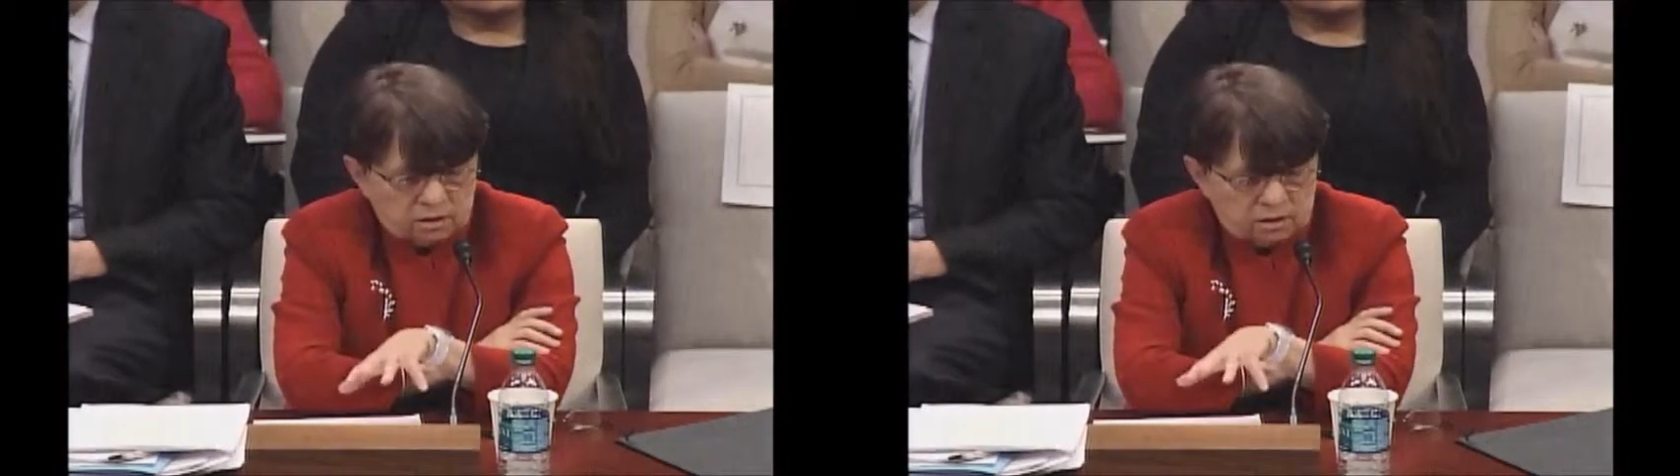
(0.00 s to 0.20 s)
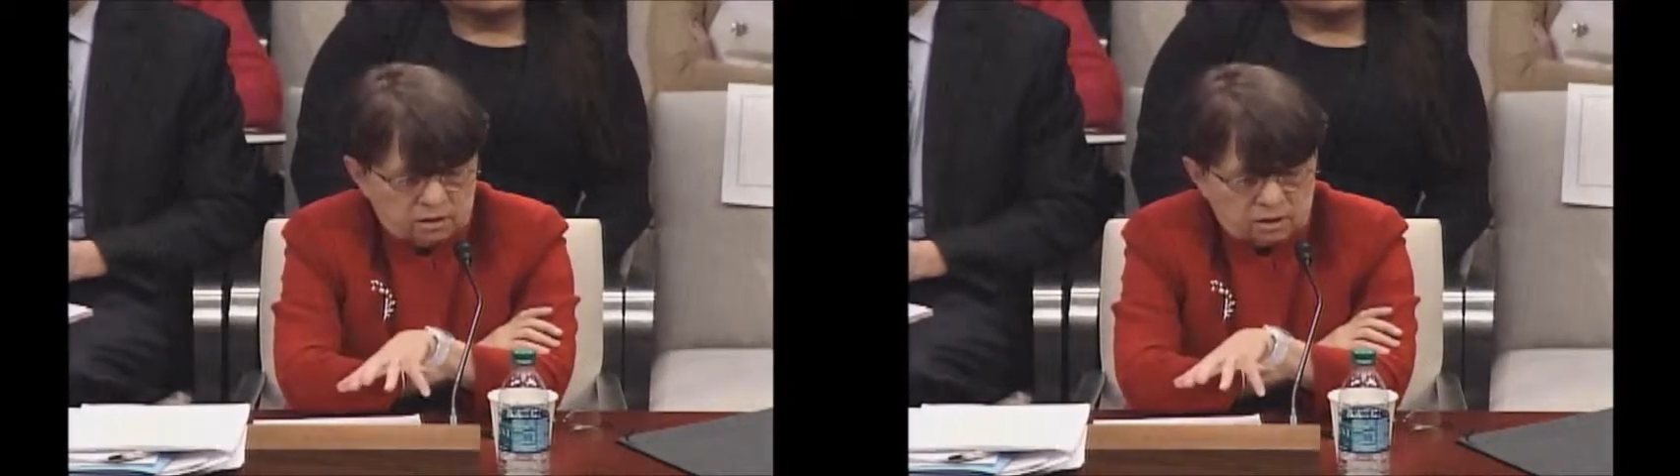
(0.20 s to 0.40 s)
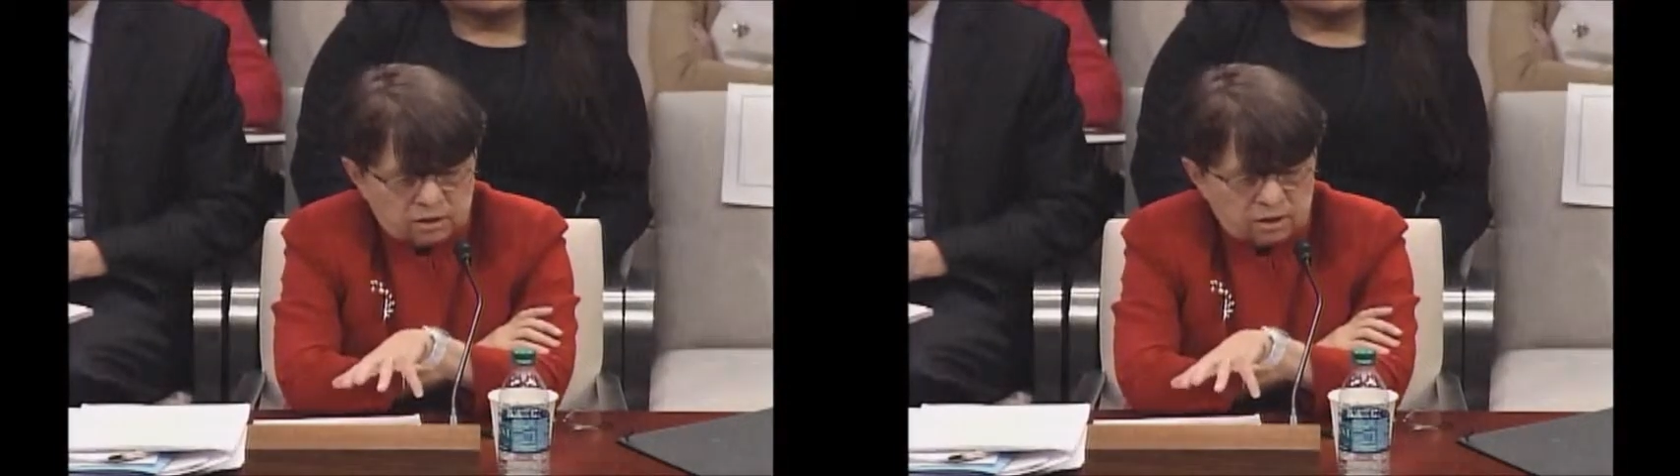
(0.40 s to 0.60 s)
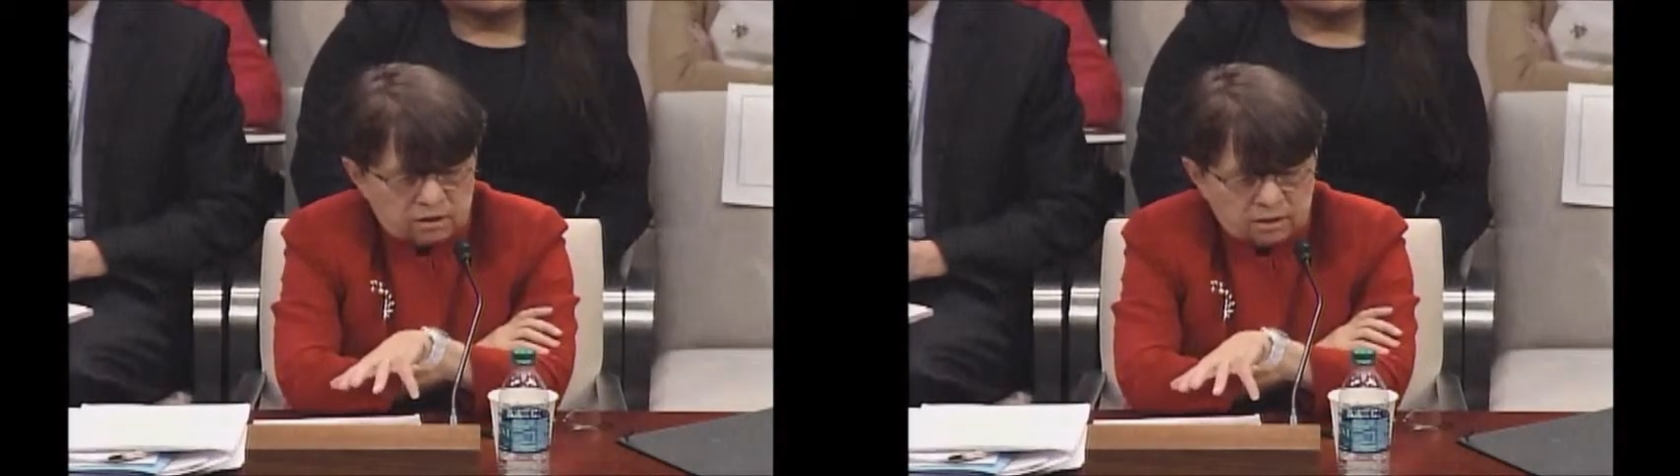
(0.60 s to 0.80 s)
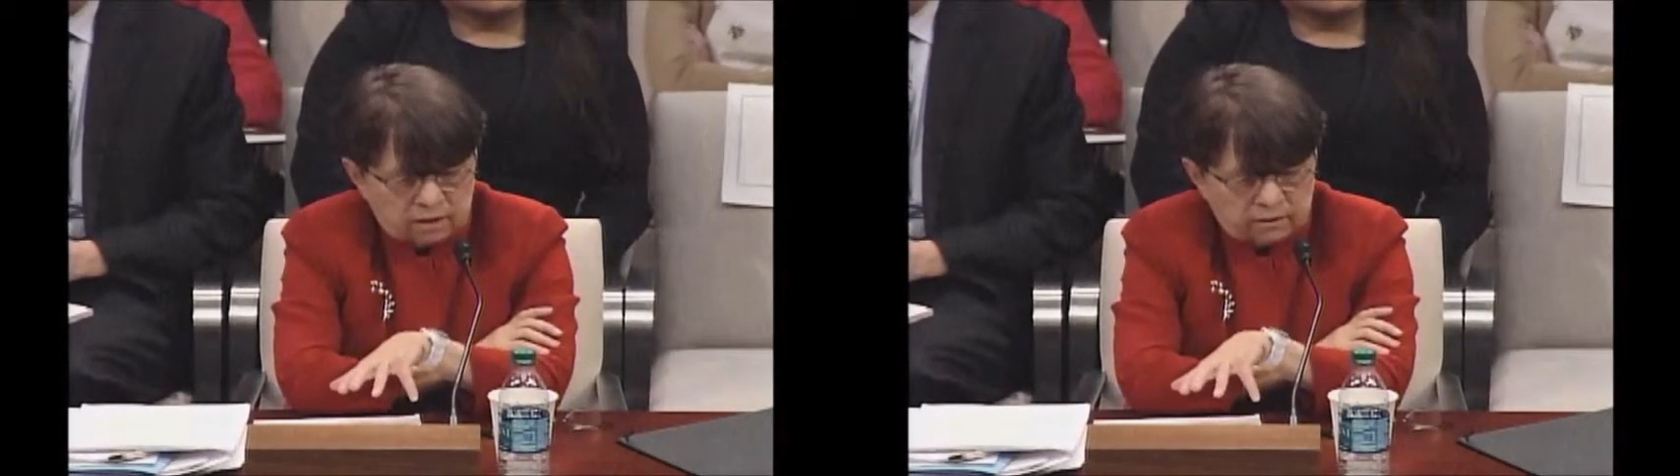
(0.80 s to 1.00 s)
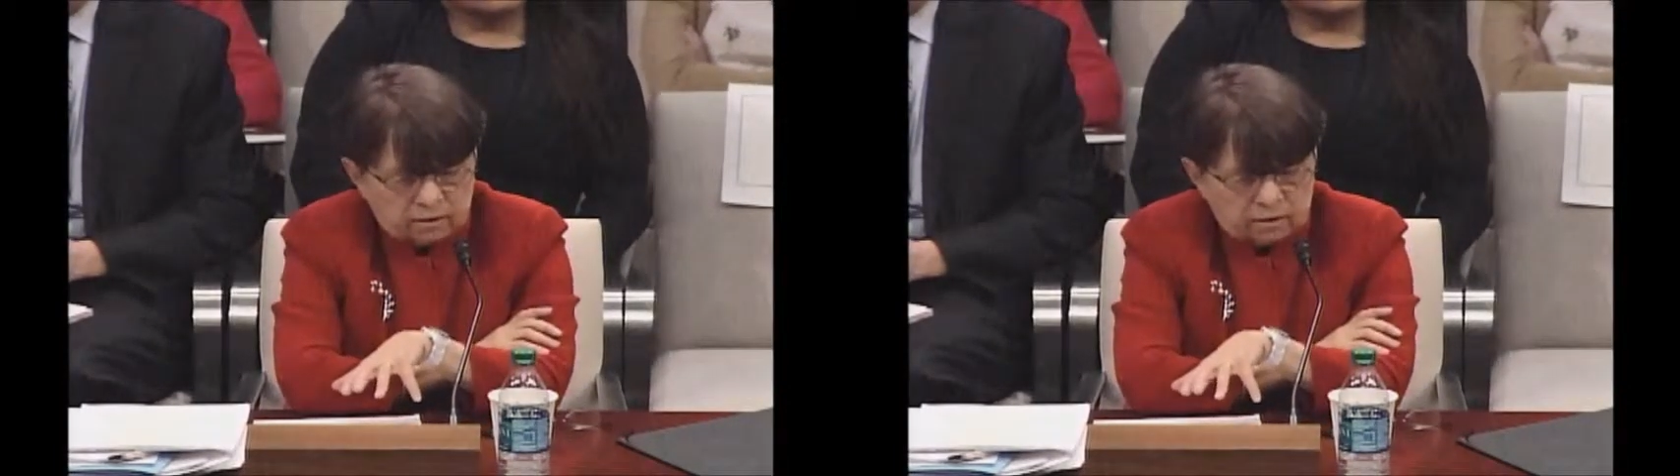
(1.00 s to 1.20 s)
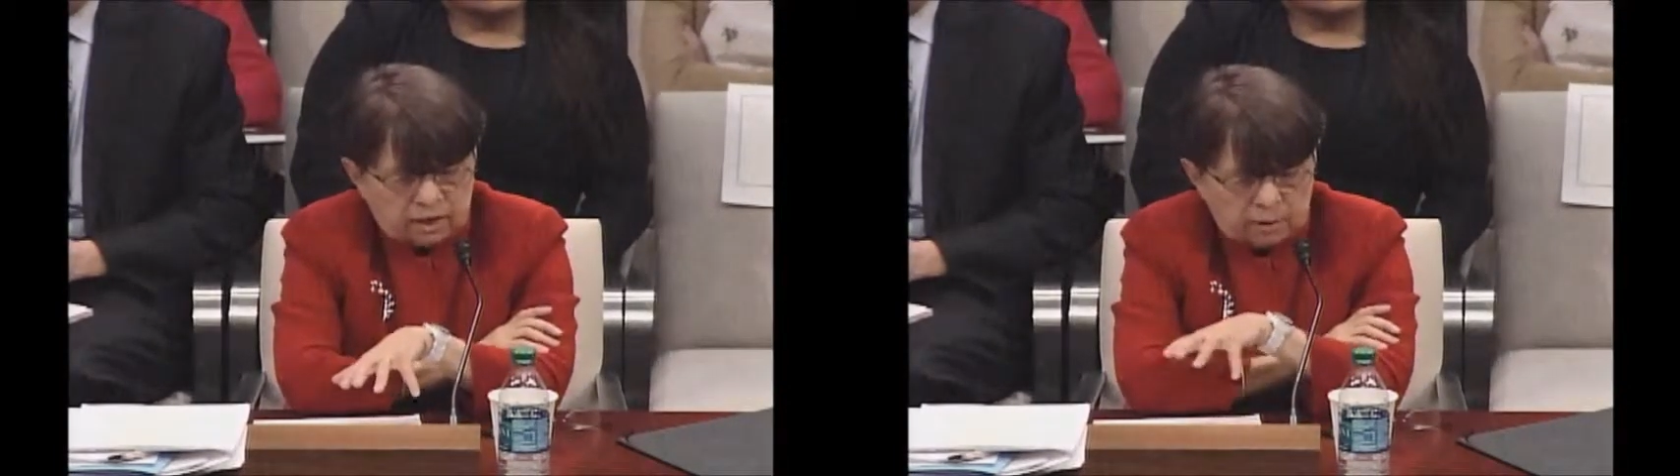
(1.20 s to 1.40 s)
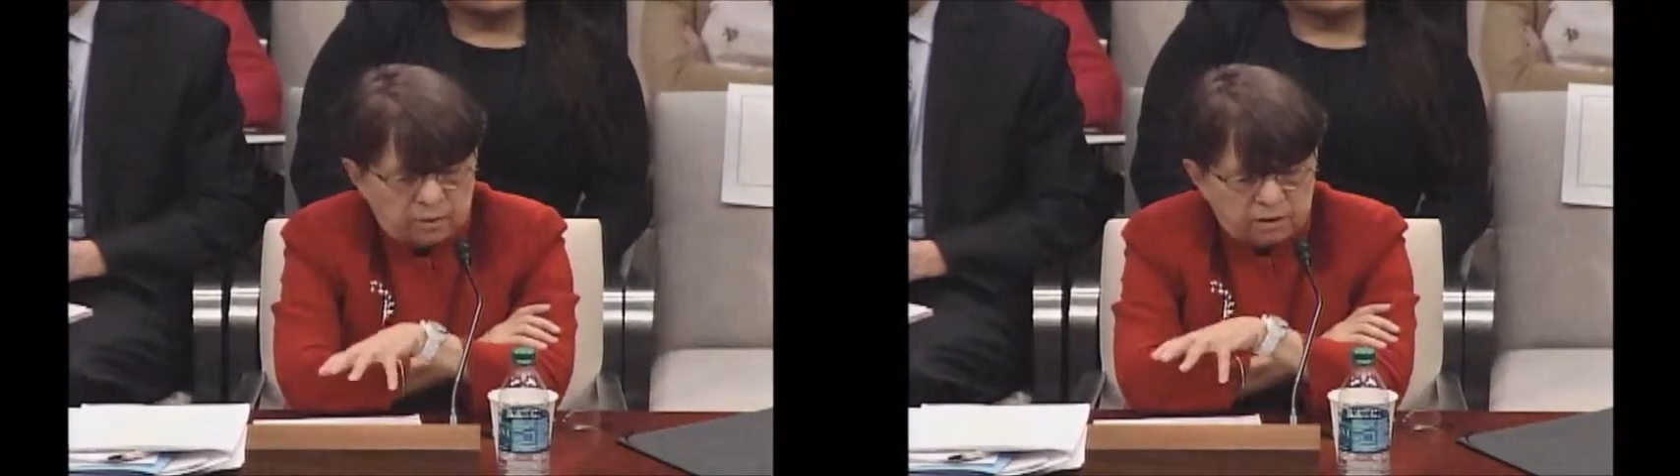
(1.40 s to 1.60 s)
it's not, it's not the
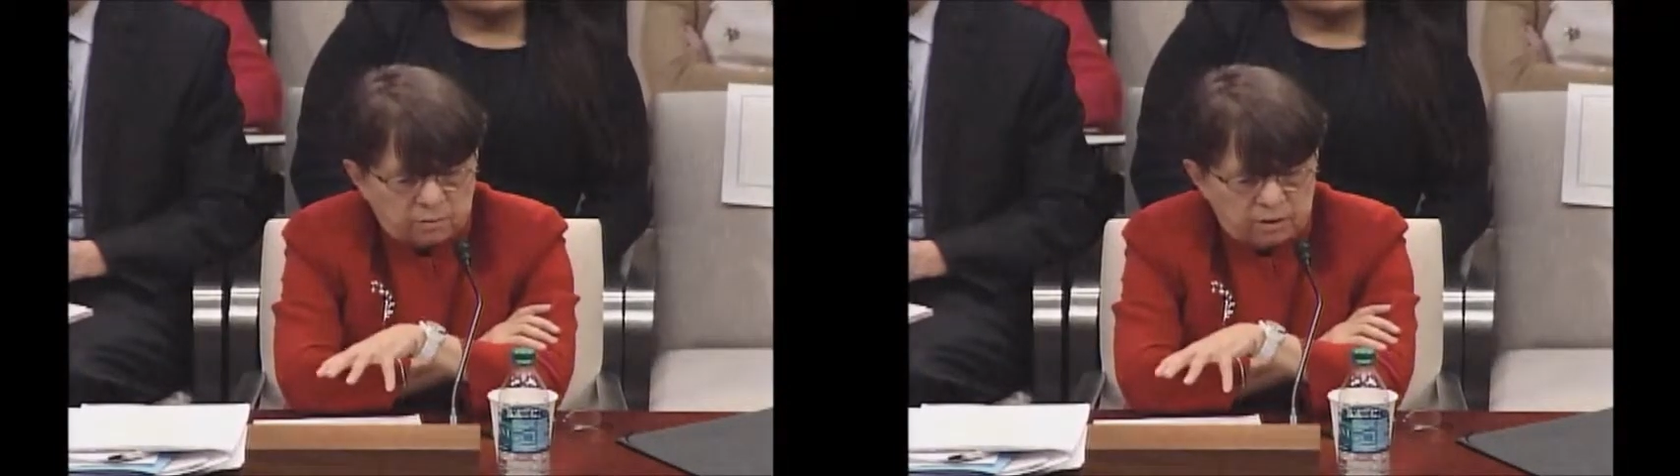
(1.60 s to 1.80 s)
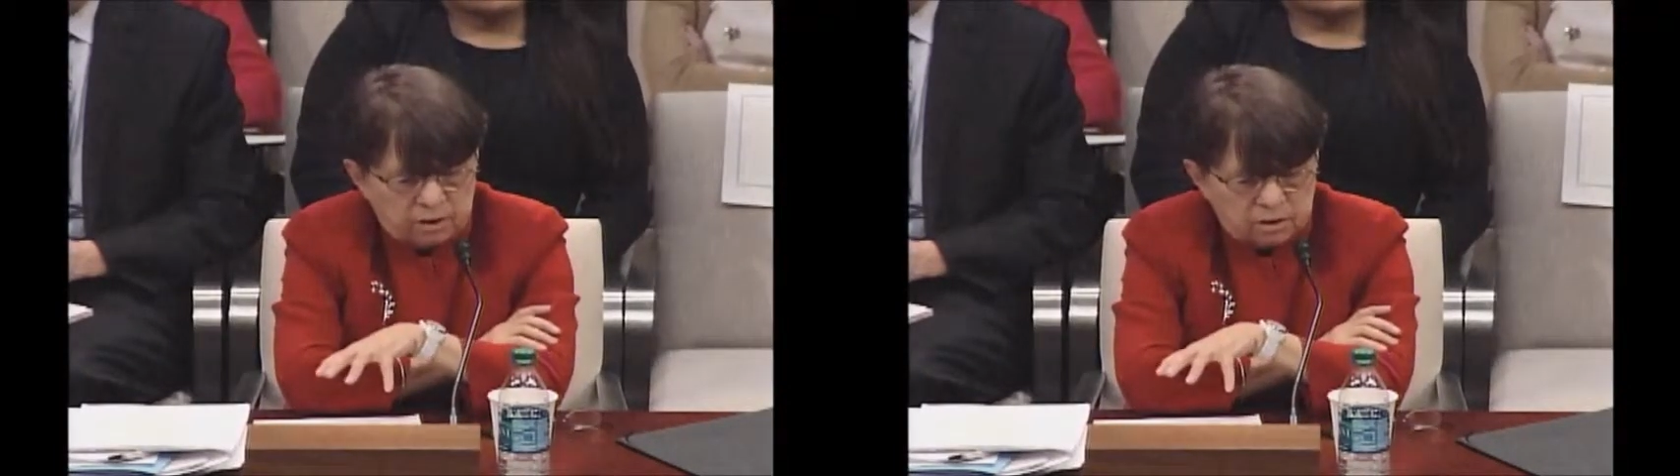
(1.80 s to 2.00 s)
cop on the beat,